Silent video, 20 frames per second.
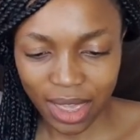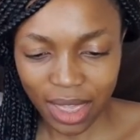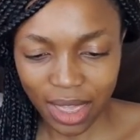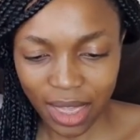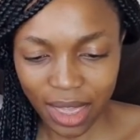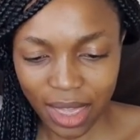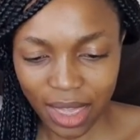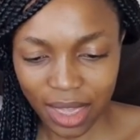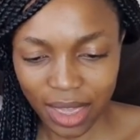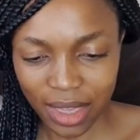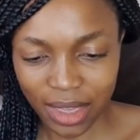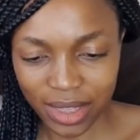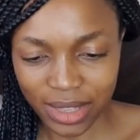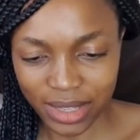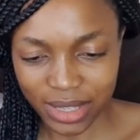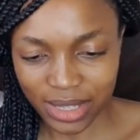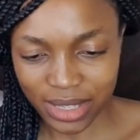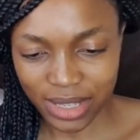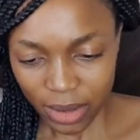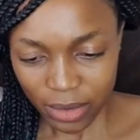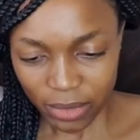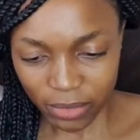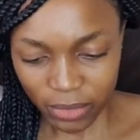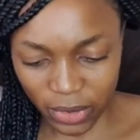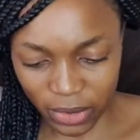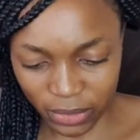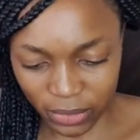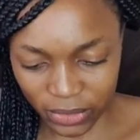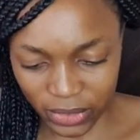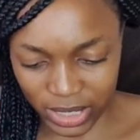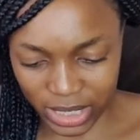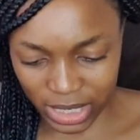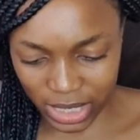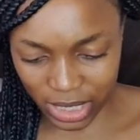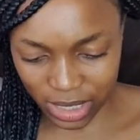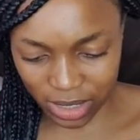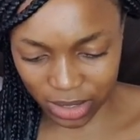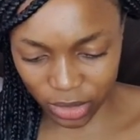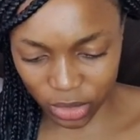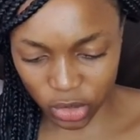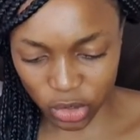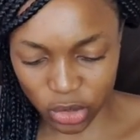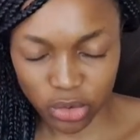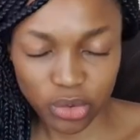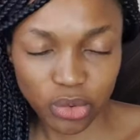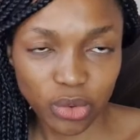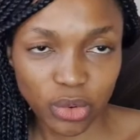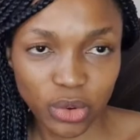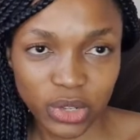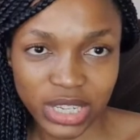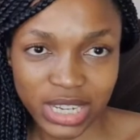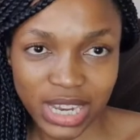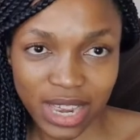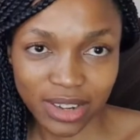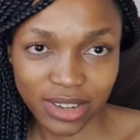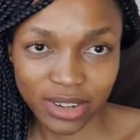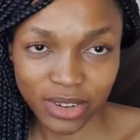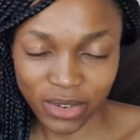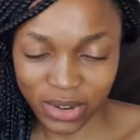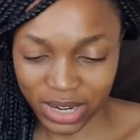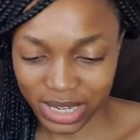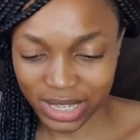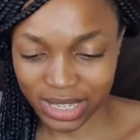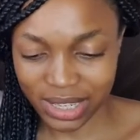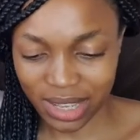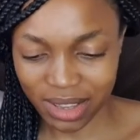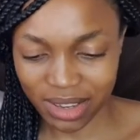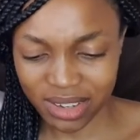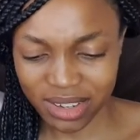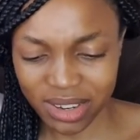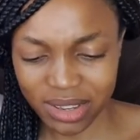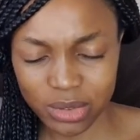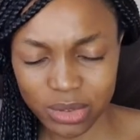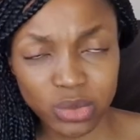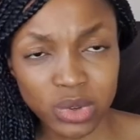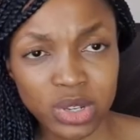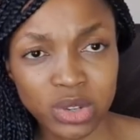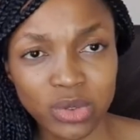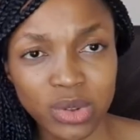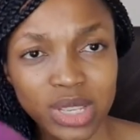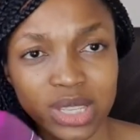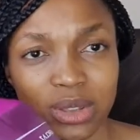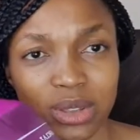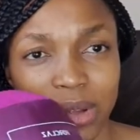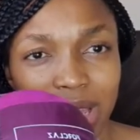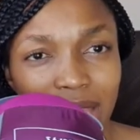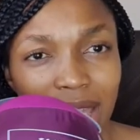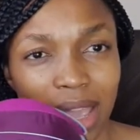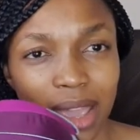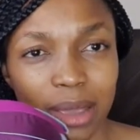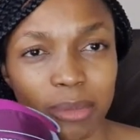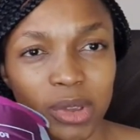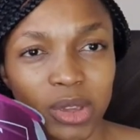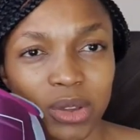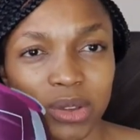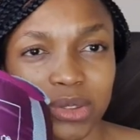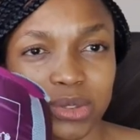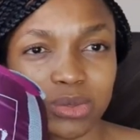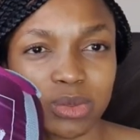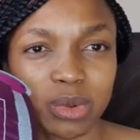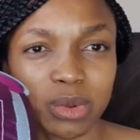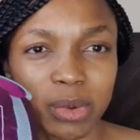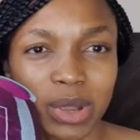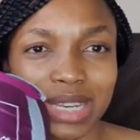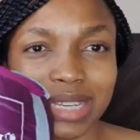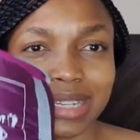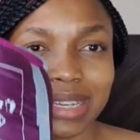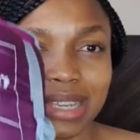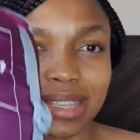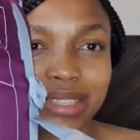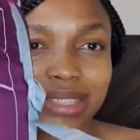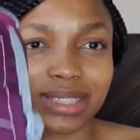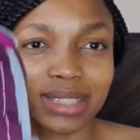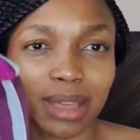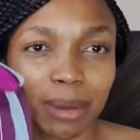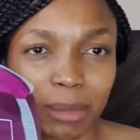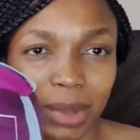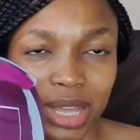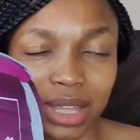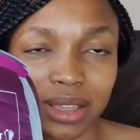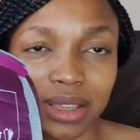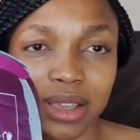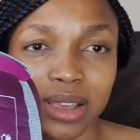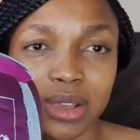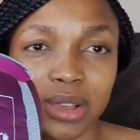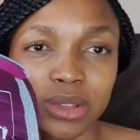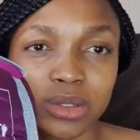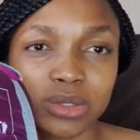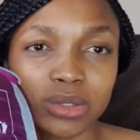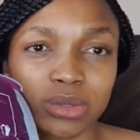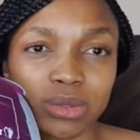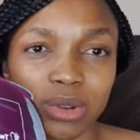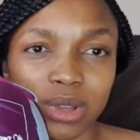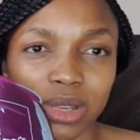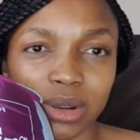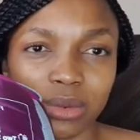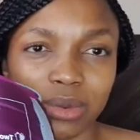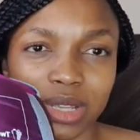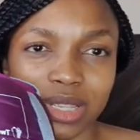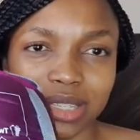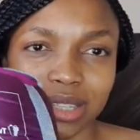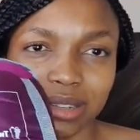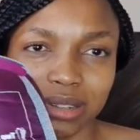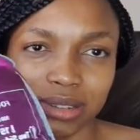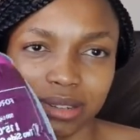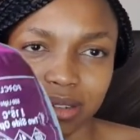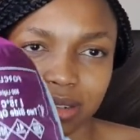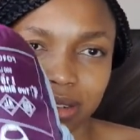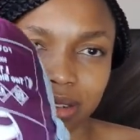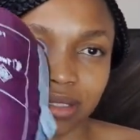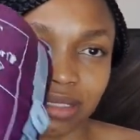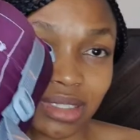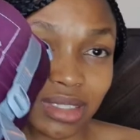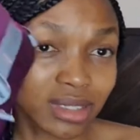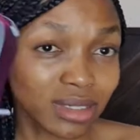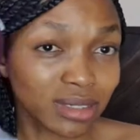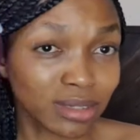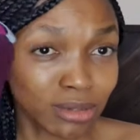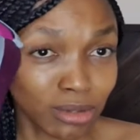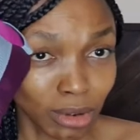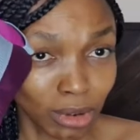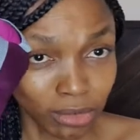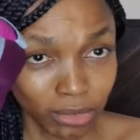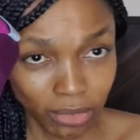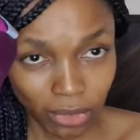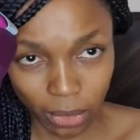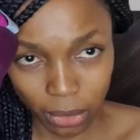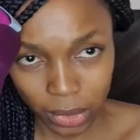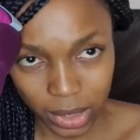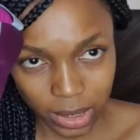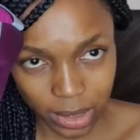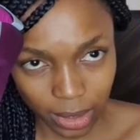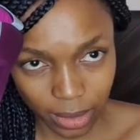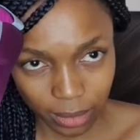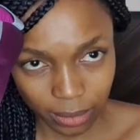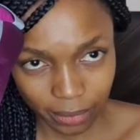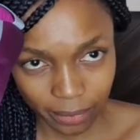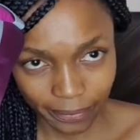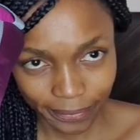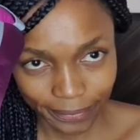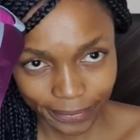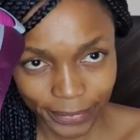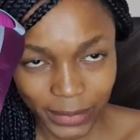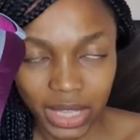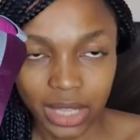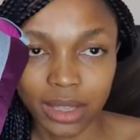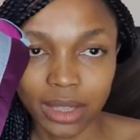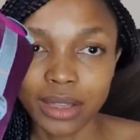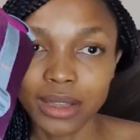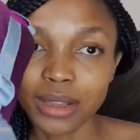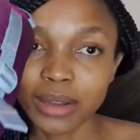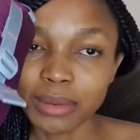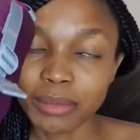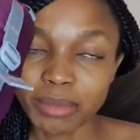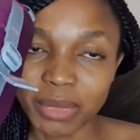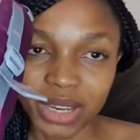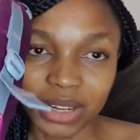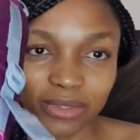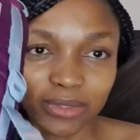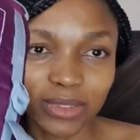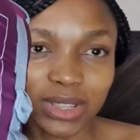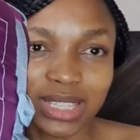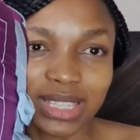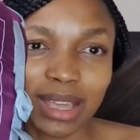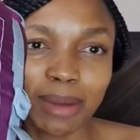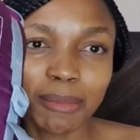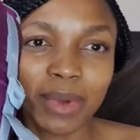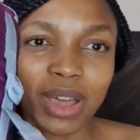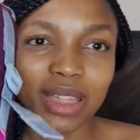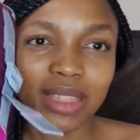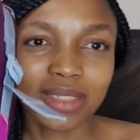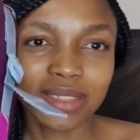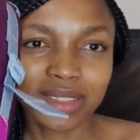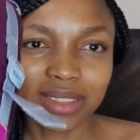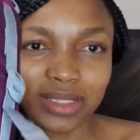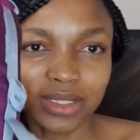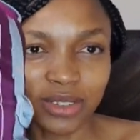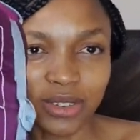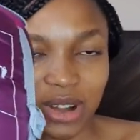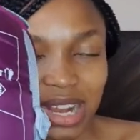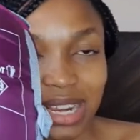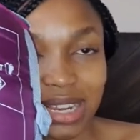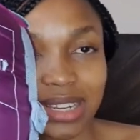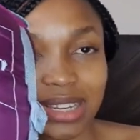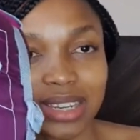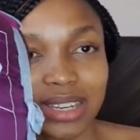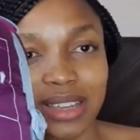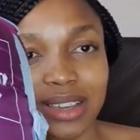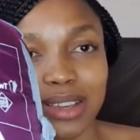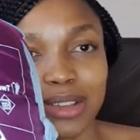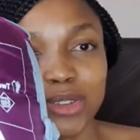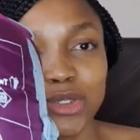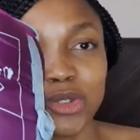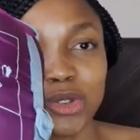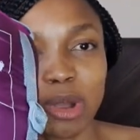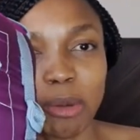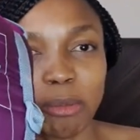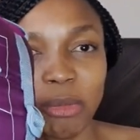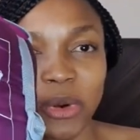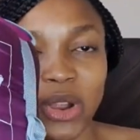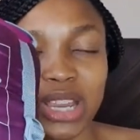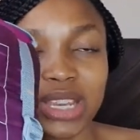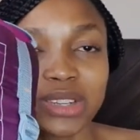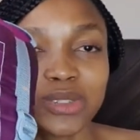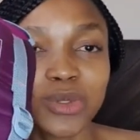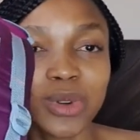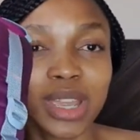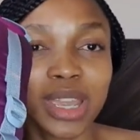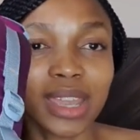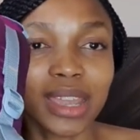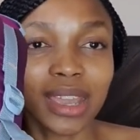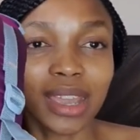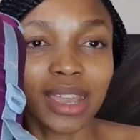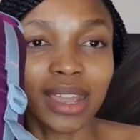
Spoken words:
is 15 to 10 degrees Celsius, which was okay because we went in summer. So it wasn't, this is not for winter. But for summer, this is great, to a point where